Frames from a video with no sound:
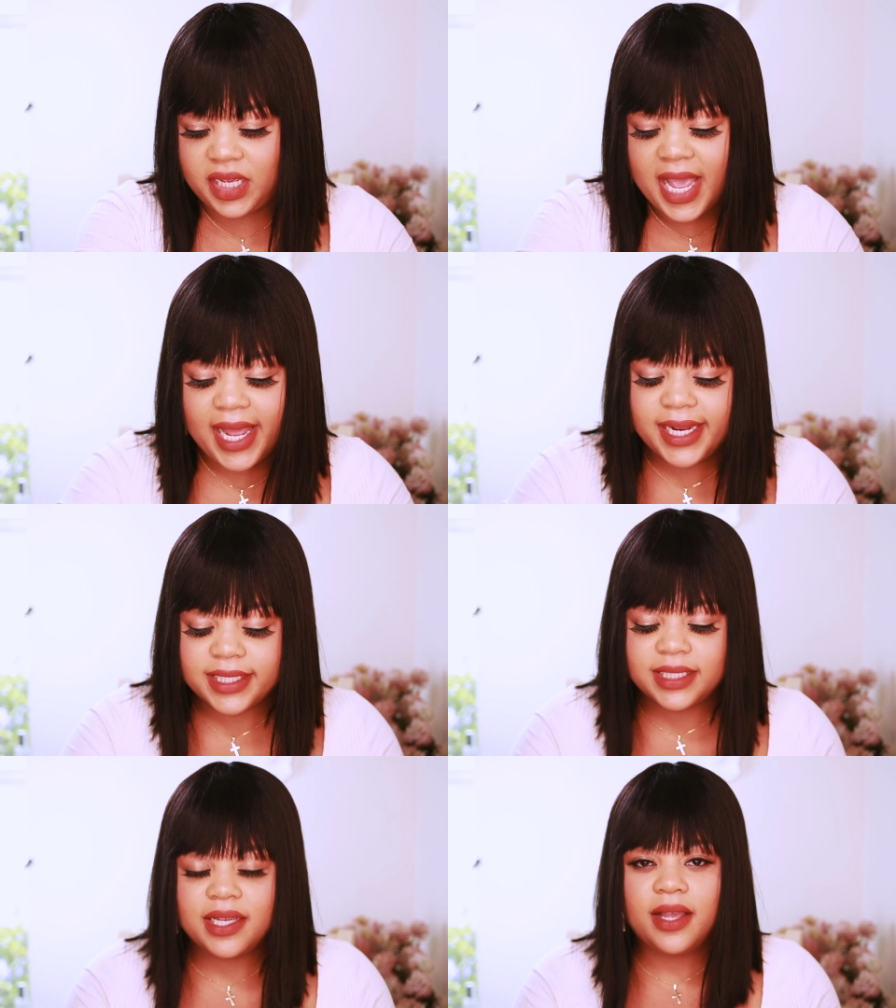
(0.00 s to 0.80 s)
And it's
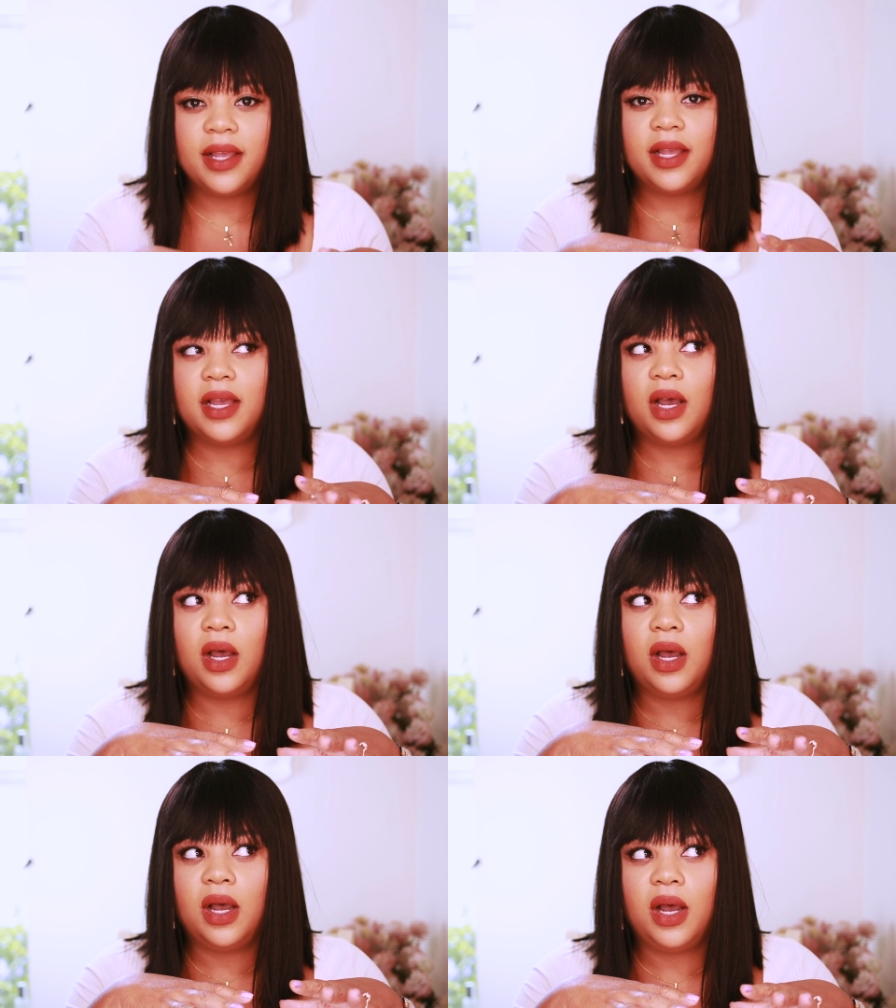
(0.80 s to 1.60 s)

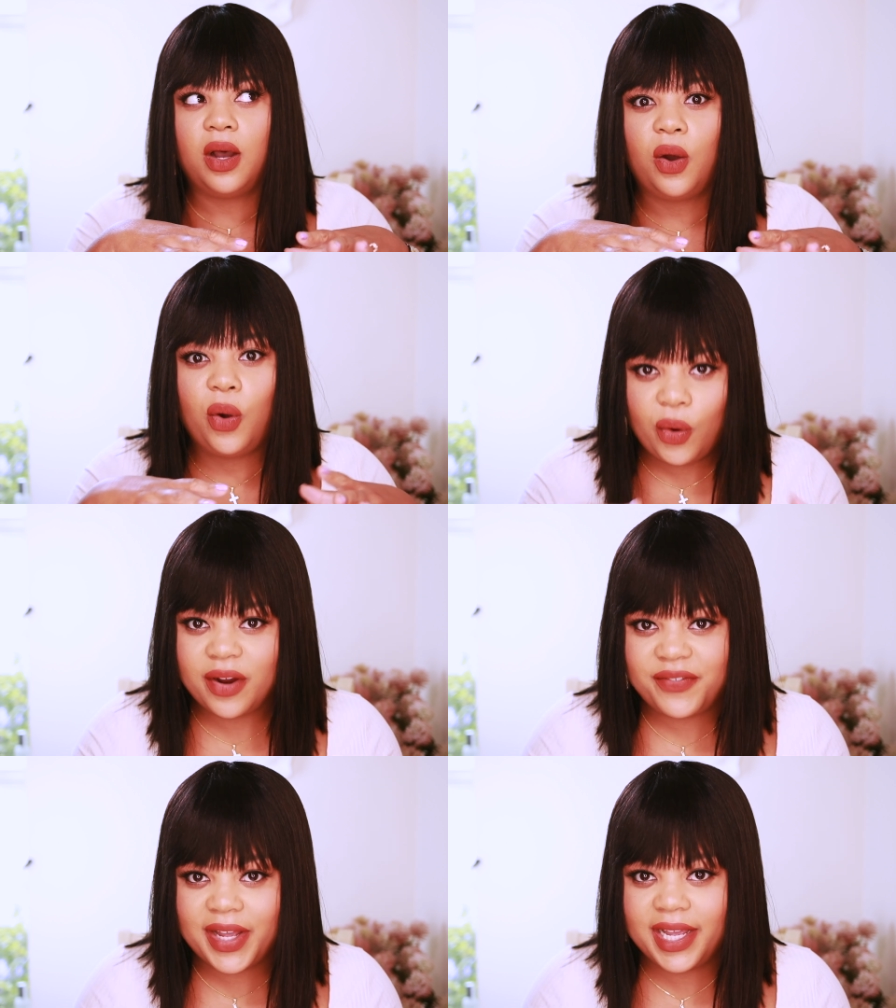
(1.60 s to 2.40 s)

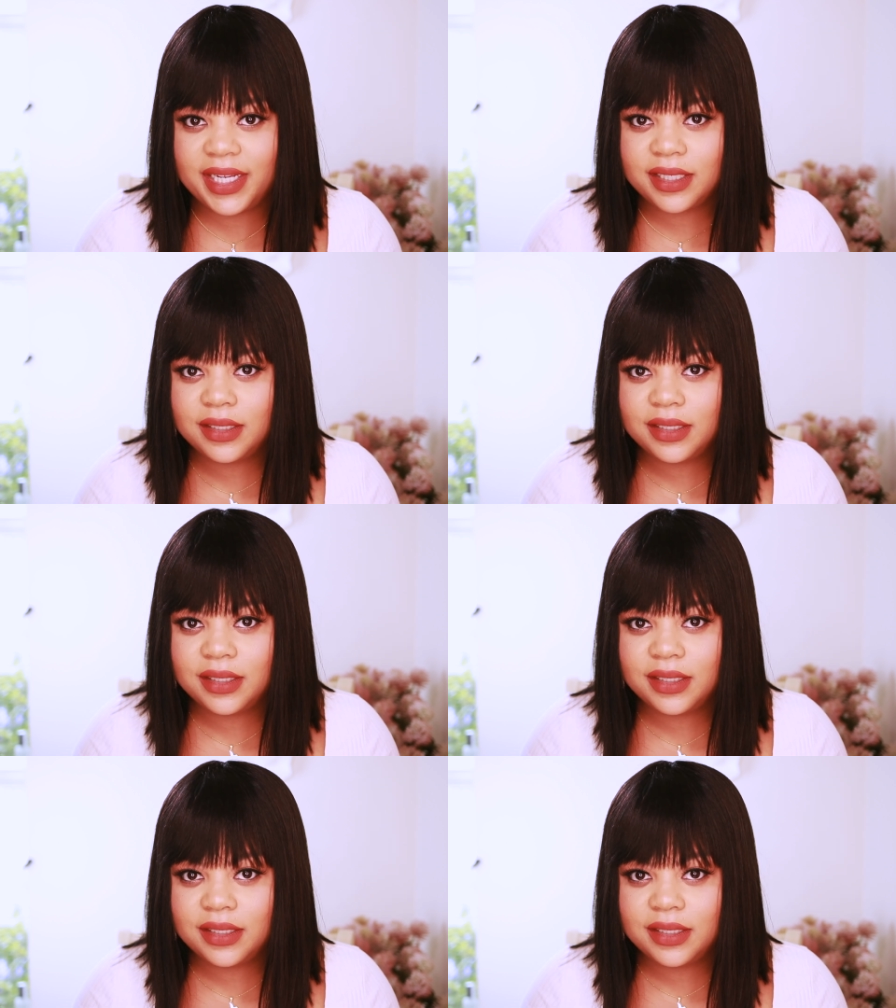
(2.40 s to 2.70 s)
horrifying.